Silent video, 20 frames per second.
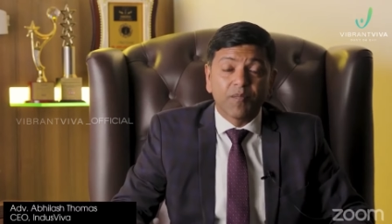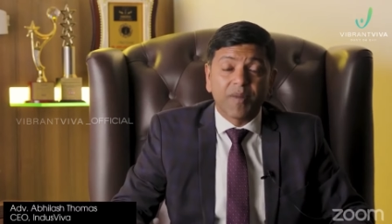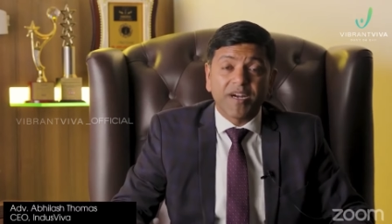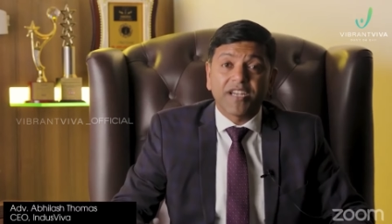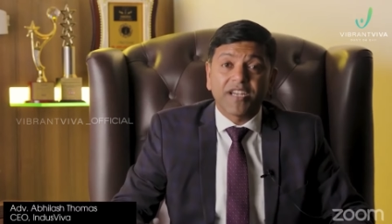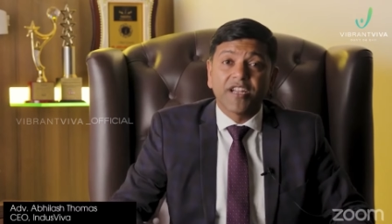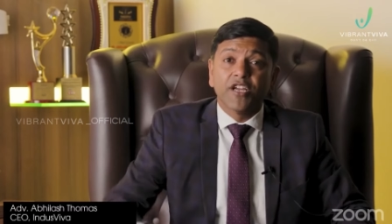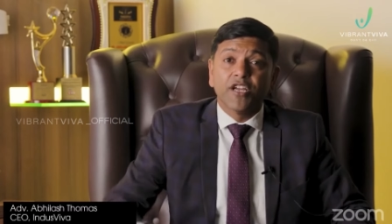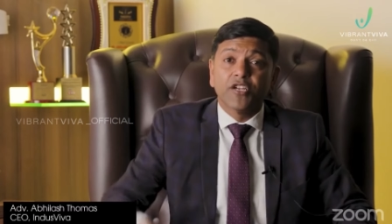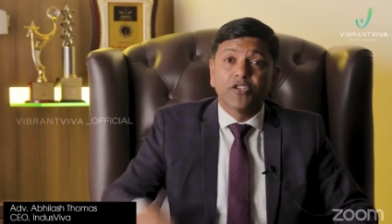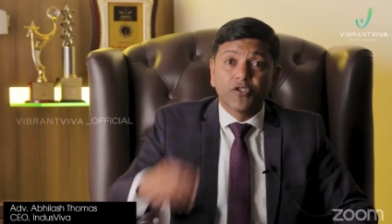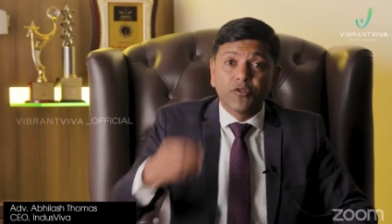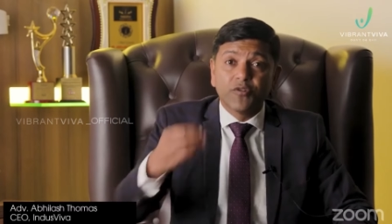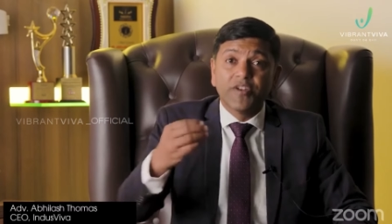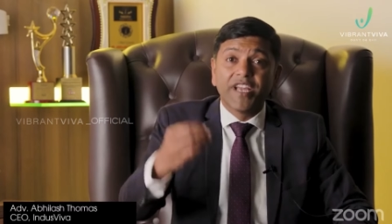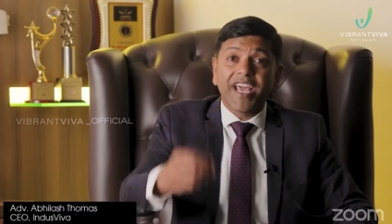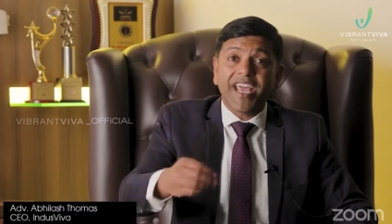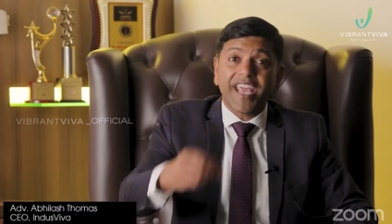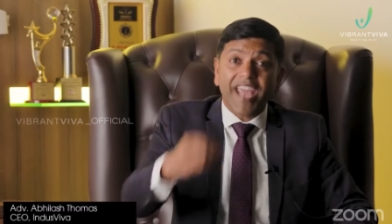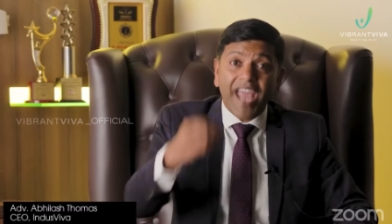But
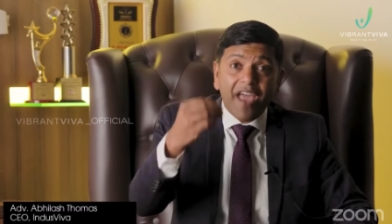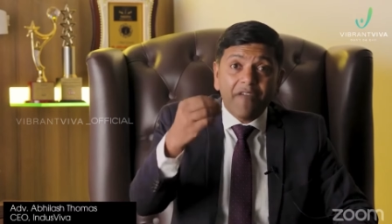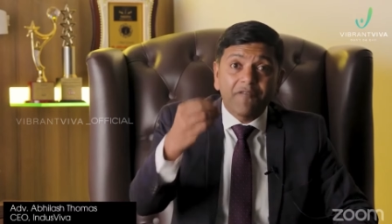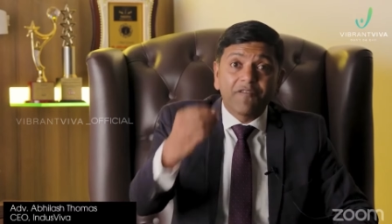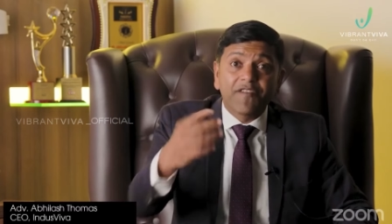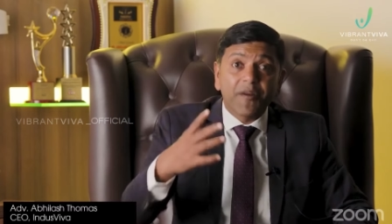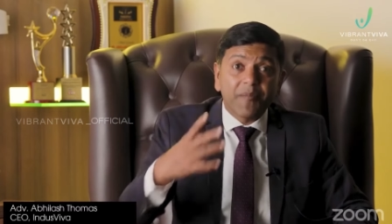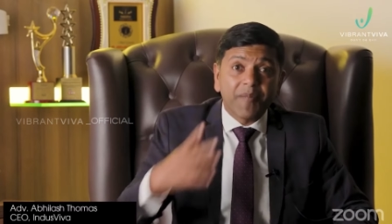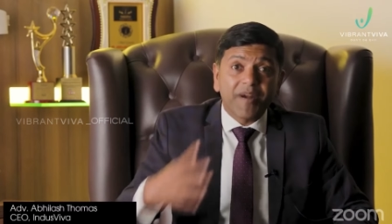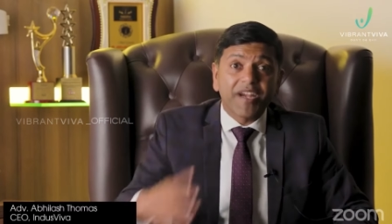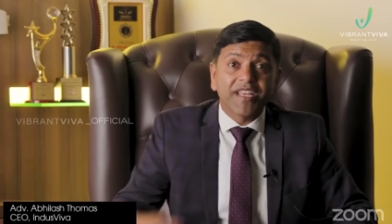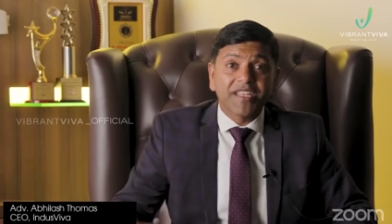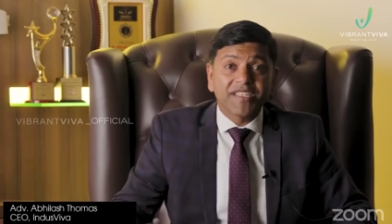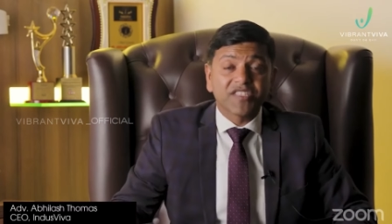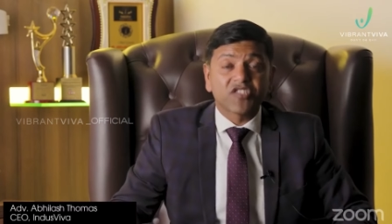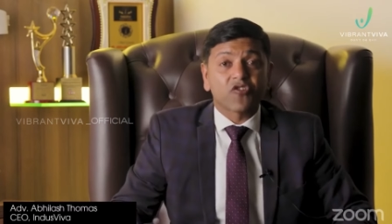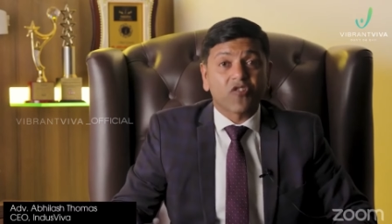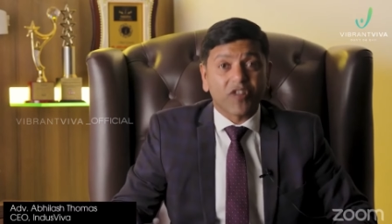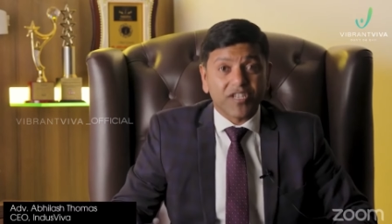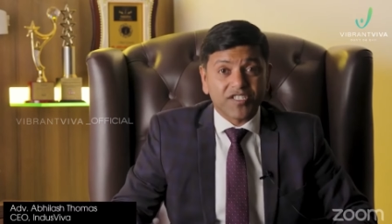Today,
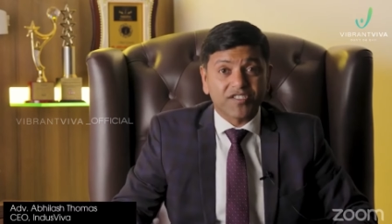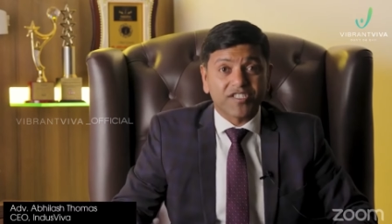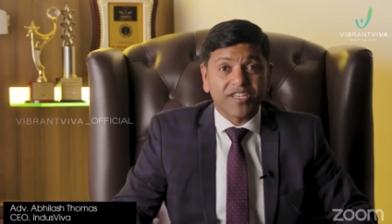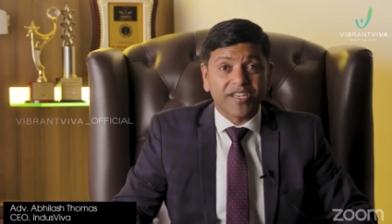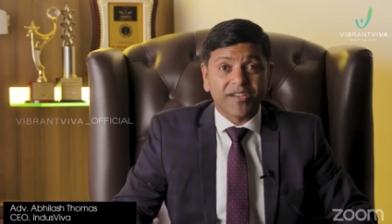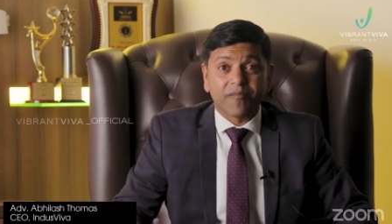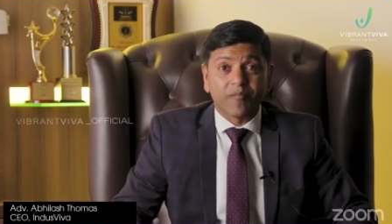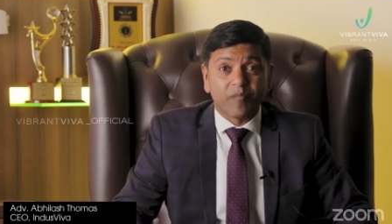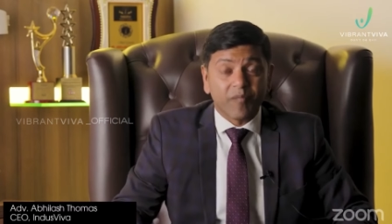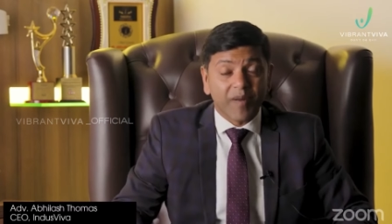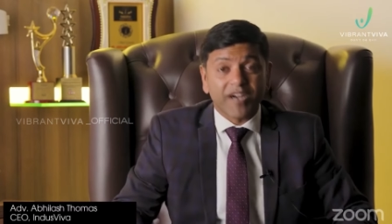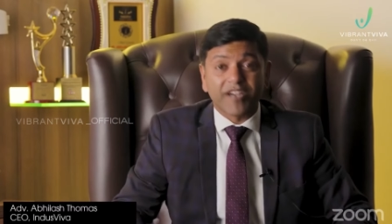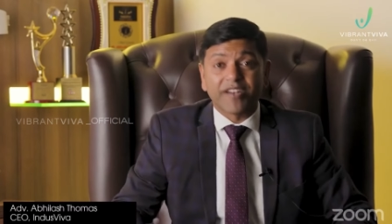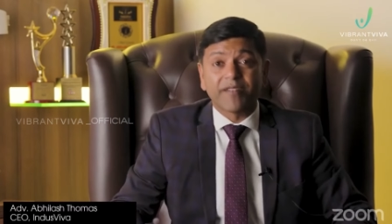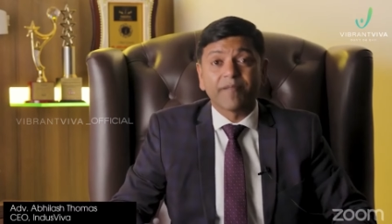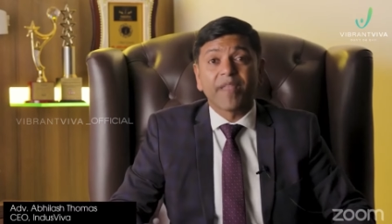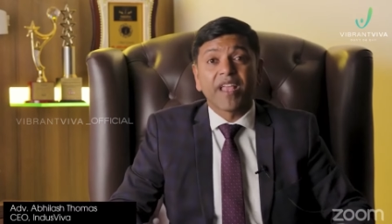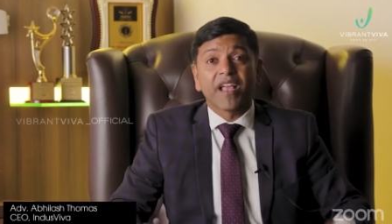everybody is trusting. But